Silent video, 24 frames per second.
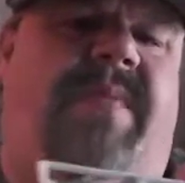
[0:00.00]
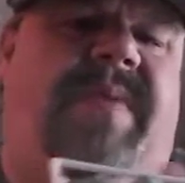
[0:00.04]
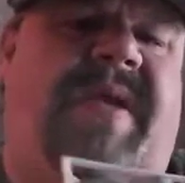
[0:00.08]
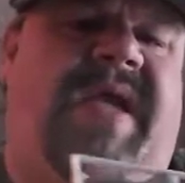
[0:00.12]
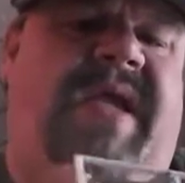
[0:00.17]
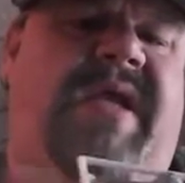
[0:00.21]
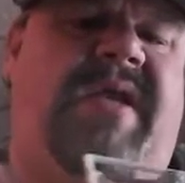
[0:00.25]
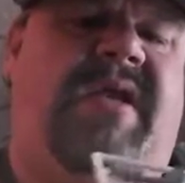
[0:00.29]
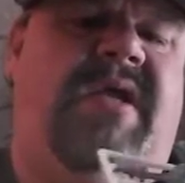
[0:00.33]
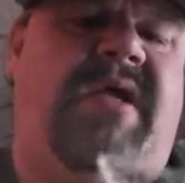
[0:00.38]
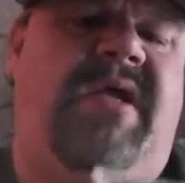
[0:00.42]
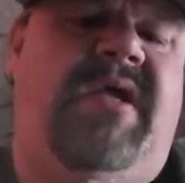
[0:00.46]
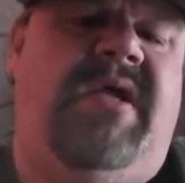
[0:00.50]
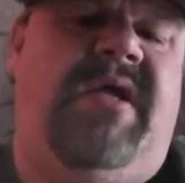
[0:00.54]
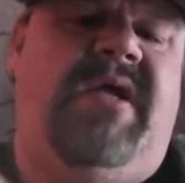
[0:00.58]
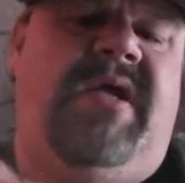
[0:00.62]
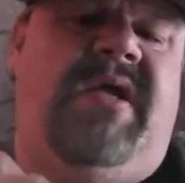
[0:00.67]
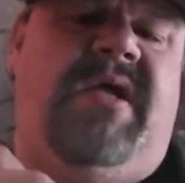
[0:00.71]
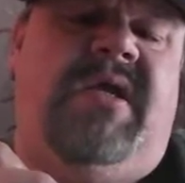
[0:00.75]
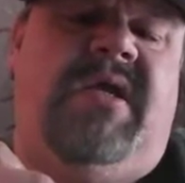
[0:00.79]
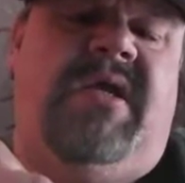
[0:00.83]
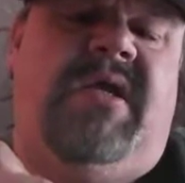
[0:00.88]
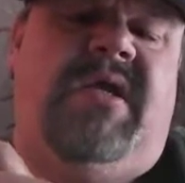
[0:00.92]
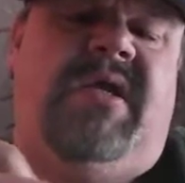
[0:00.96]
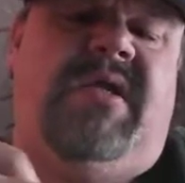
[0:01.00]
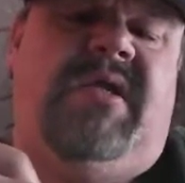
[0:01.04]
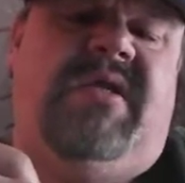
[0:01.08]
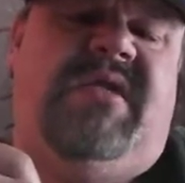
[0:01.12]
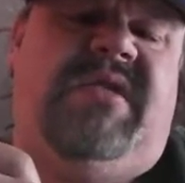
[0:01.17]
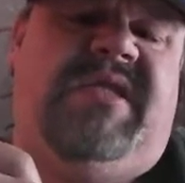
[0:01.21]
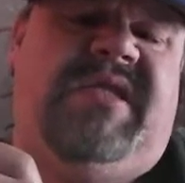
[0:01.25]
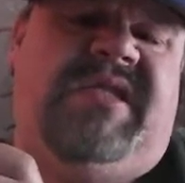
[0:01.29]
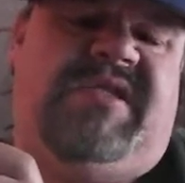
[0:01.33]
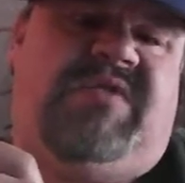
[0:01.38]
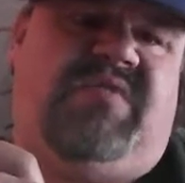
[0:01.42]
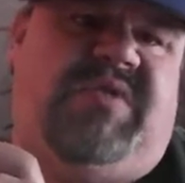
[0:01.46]
paint,
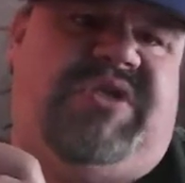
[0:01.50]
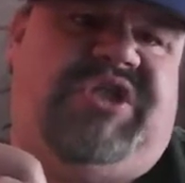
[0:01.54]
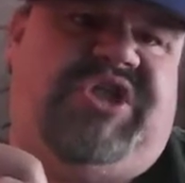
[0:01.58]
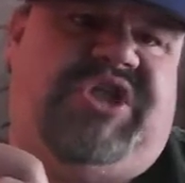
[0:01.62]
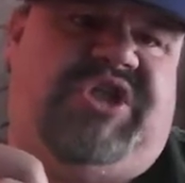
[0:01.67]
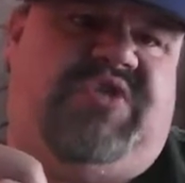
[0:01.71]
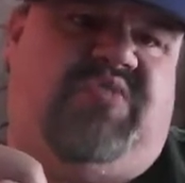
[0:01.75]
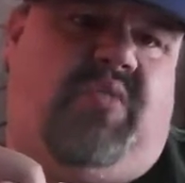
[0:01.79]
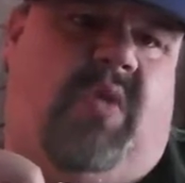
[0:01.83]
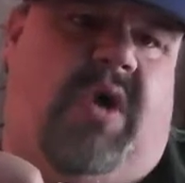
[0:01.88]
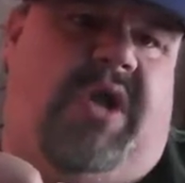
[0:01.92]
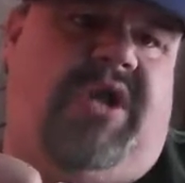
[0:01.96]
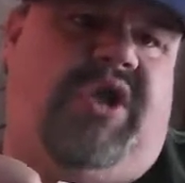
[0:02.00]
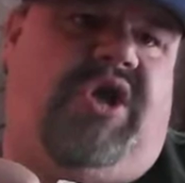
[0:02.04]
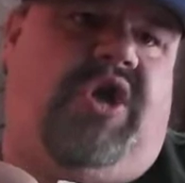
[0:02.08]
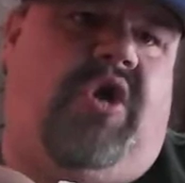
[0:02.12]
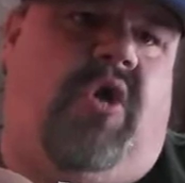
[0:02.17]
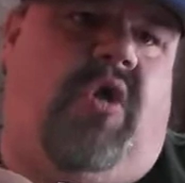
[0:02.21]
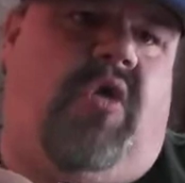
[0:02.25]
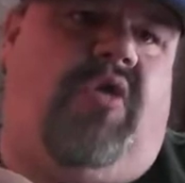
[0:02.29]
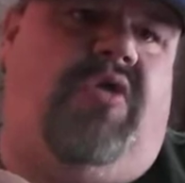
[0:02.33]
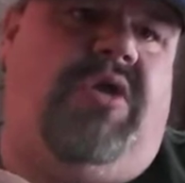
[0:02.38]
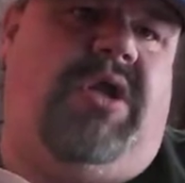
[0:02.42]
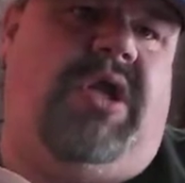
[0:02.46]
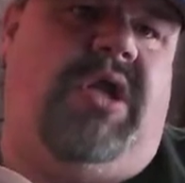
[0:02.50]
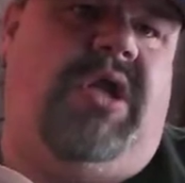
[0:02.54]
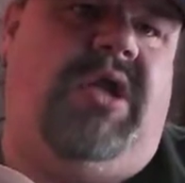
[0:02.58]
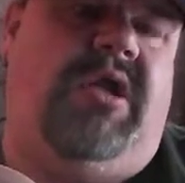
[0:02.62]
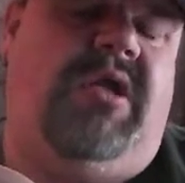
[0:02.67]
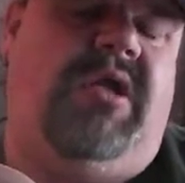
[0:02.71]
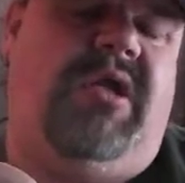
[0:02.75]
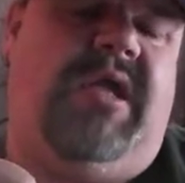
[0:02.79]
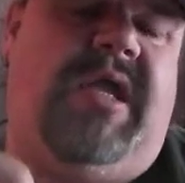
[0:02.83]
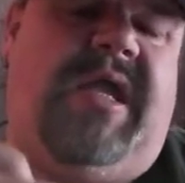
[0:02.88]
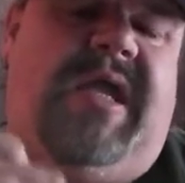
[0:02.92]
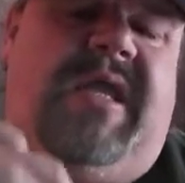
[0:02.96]
this was just one coat,
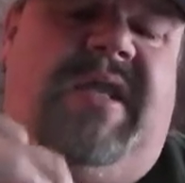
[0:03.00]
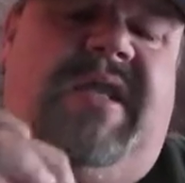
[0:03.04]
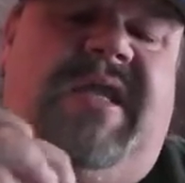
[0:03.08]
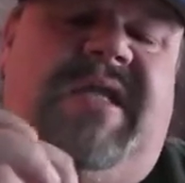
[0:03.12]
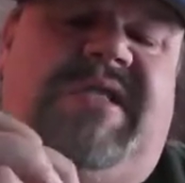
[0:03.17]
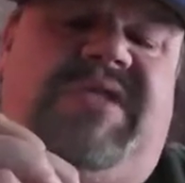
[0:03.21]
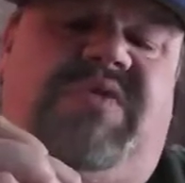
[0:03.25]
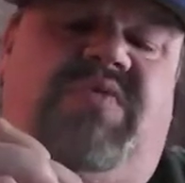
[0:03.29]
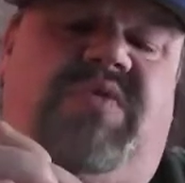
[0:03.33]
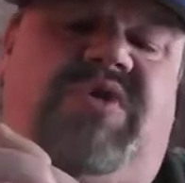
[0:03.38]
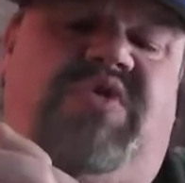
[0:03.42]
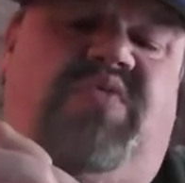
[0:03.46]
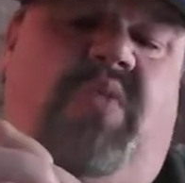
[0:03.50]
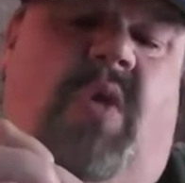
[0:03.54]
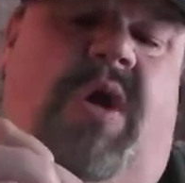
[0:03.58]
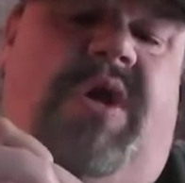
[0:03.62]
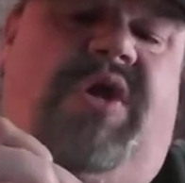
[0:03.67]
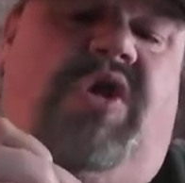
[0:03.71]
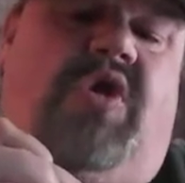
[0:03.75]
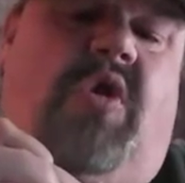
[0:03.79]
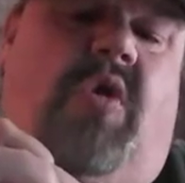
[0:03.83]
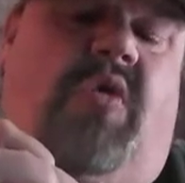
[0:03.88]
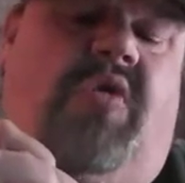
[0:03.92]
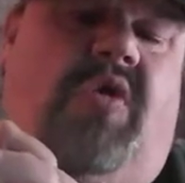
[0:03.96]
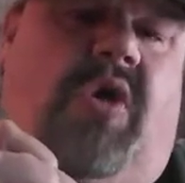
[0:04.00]
and this was one coat